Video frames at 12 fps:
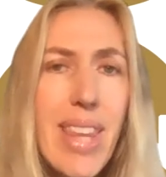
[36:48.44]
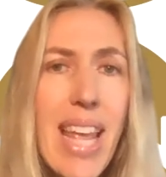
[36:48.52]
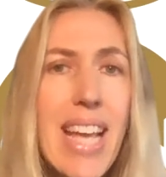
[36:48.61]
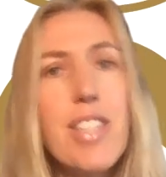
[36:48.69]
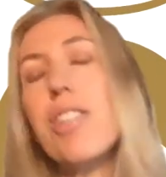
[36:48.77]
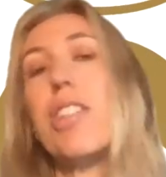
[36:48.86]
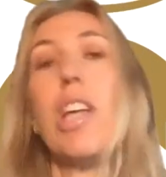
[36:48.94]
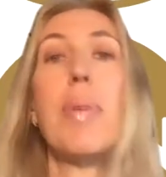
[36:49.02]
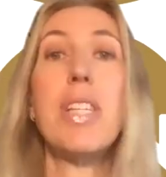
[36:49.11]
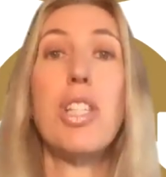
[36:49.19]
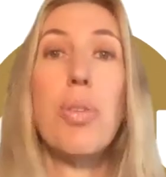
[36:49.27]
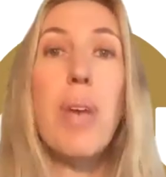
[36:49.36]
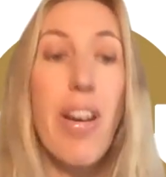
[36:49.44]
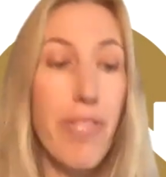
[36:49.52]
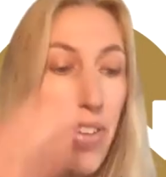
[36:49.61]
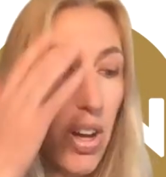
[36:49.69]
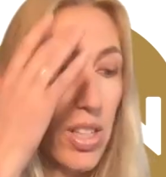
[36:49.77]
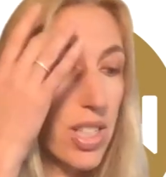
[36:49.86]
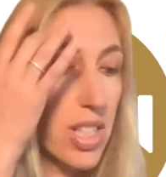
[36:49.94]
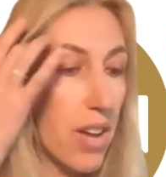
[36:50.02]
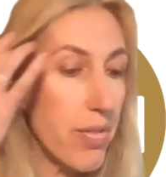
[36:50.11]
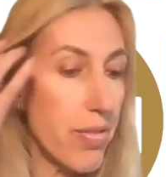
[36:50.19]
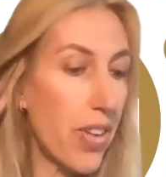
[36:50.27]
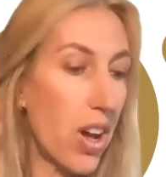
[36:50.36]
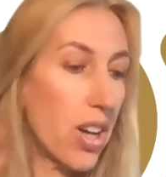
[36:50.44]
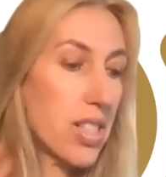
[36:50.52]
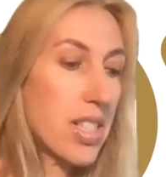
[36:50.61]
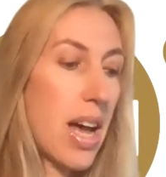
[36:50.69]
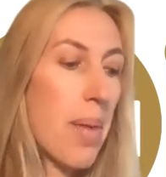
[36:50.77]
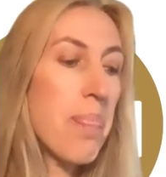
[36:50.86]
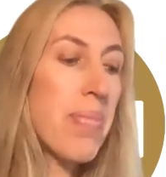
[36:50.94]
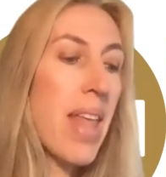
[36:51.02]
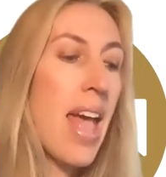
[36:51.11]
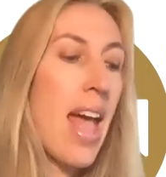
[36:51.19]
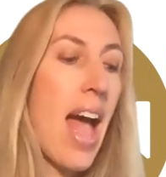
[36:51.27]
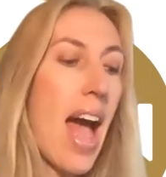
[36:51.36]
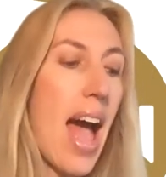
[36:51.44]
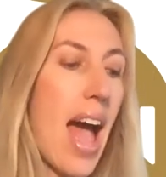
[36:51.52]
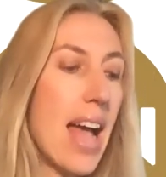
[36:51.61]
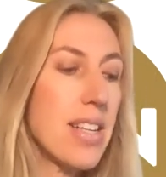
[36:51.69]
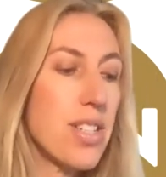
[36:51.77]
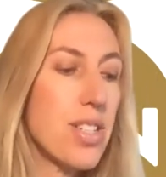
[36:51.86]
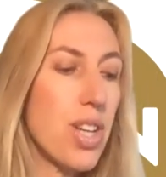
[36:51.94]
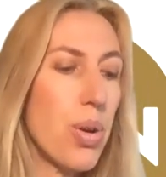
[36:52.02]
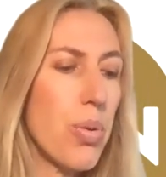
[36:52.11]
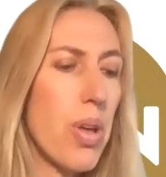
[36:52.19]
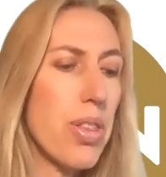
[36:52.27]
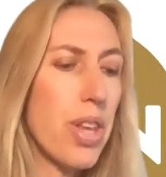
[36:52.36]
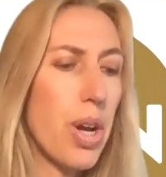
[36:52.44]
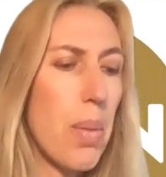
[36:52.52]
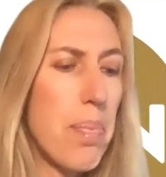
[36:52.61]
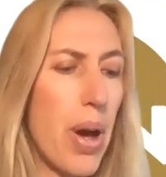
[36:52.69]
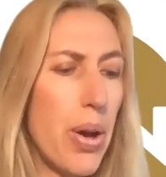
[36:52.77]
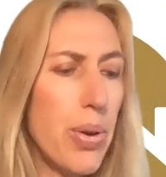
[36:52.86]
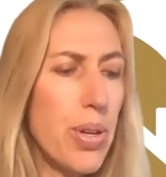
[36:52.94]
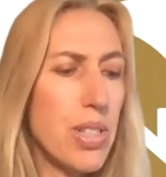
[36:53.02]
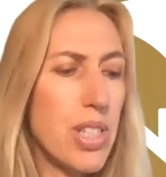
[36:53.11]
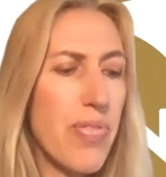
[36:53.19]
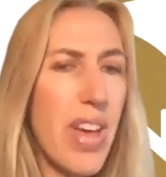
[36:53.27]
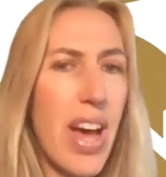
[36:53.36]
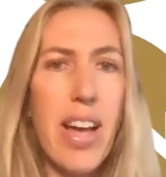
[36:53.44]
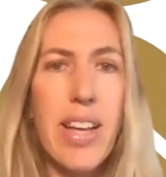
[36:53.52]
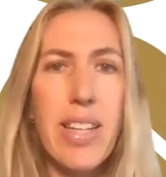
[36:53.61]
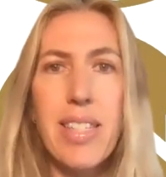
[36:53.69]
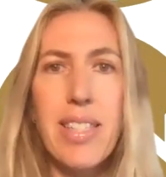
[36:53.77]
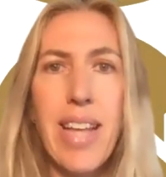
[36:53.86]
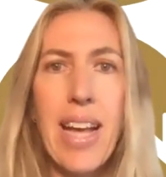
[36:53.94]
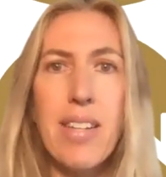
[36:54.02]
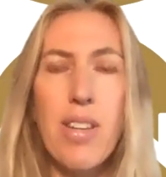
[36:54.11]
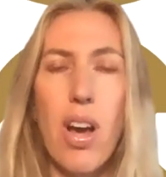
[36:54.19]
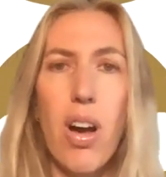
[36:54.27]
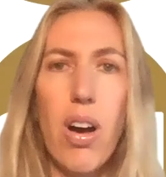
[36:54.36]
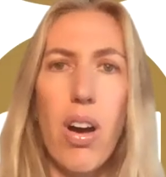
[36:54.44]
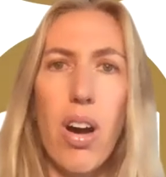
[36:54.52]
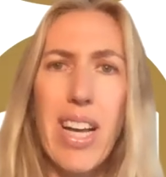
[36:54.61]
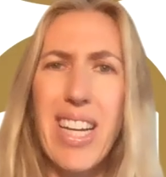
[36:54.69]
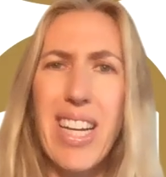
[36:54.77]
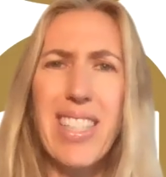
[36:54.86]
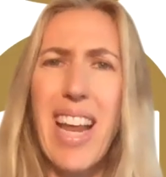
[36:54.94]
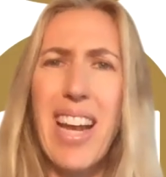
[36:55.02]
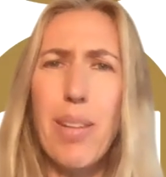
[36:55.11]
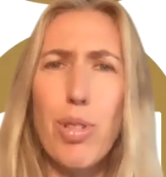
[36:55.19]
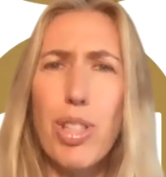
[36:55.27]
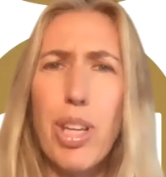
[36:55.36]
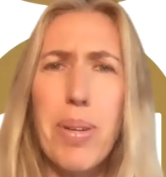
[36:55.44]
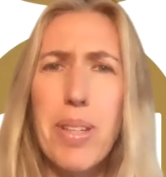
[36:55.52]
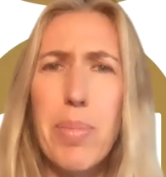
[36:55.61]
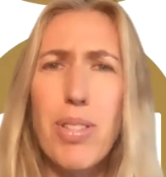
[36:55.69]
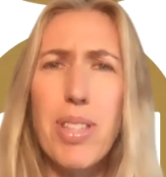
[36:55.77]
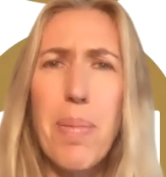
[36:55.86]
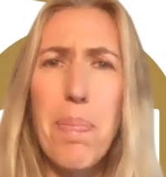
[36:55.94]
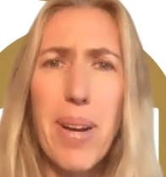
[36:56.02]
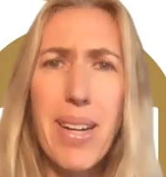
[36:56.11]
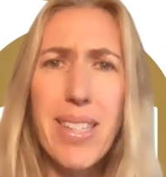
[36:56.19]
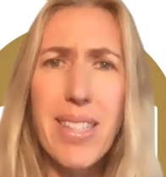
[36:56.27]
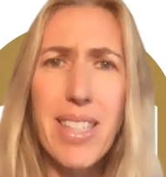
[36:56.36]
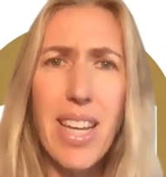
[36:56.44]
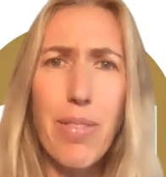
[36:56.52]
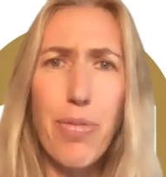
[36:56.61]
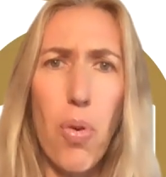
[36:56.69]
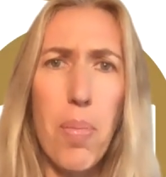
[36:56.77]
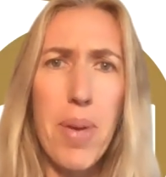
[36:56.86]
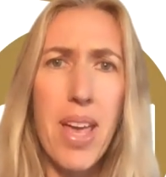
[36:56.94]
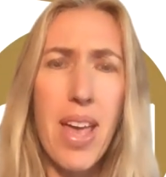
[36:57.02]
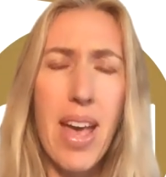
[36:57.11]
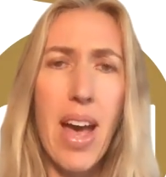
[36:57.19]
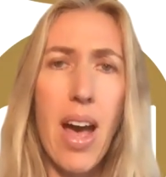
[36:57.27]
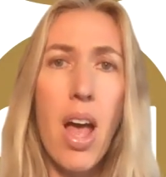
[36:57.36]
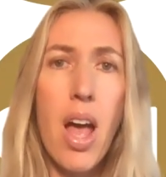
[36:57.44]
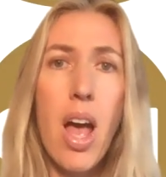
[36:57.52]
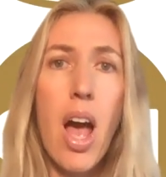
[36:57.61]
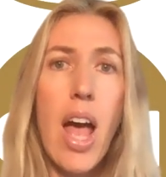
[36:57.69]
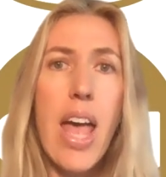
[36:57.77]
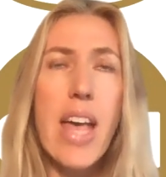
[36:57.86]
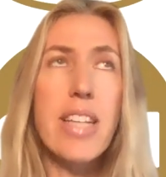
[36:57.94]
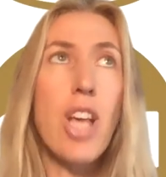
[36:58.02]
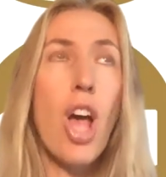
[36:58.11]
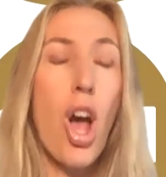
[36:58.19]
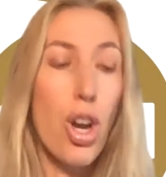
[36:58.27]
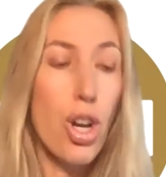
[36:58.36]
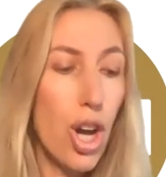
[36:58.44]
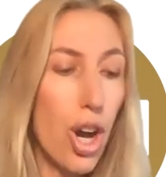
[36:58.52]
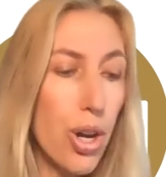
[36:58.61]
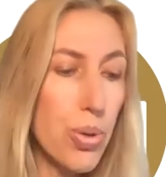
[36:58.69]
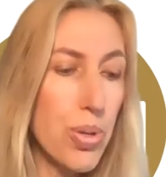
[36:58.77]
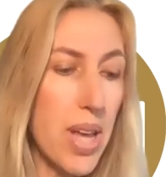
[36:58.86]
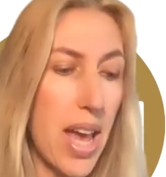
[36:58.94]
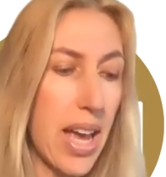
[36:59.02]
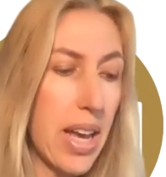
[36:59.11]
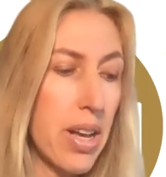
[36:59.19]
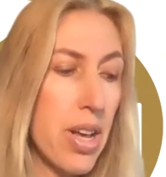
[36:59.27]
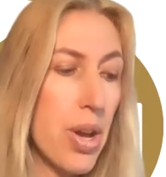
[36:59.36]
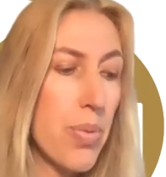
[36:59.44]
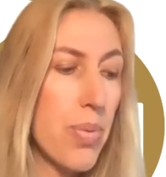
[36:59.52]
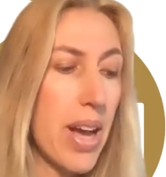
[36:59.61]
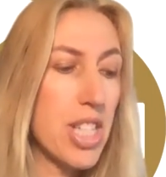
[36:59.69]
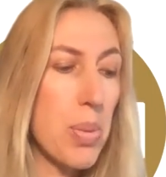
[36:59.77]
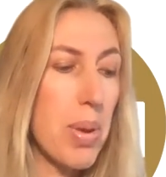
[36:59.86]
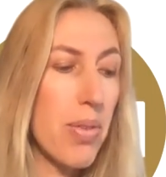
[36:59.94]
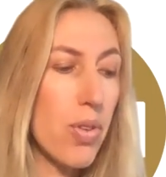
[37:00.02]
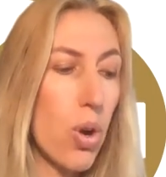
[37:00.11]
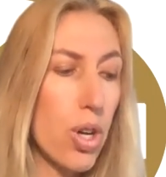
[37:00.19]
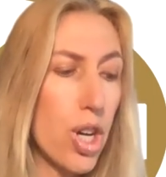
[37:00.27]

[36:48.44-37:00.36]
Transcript: is just going to get faster and faster. And so the components of that I understand are, and I'm just going in the most simplistic form here, is coding, right? So we've got